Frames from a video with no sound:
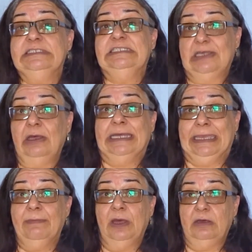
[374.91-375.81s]

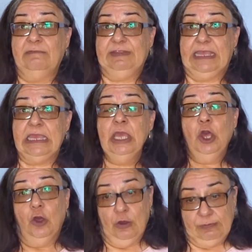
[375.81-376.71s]
time of the
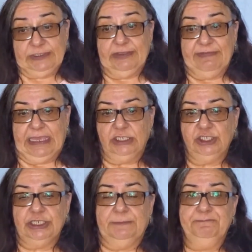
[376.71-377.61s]

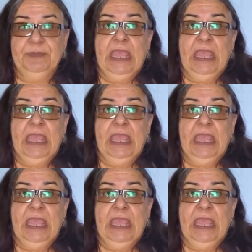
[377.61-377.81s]
observation